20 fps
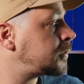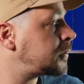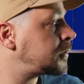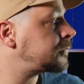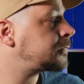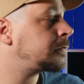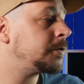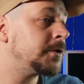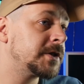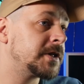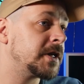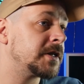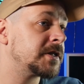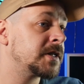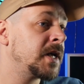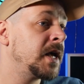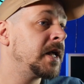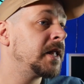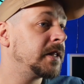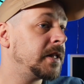our first test,
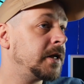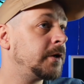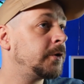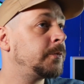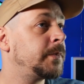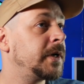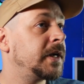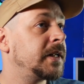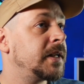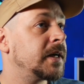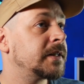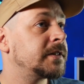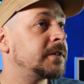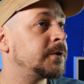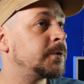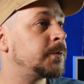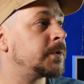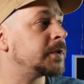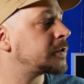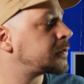they will be connected
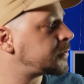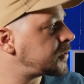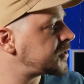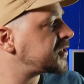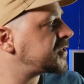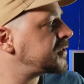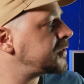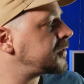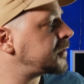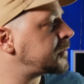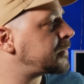to our trusty old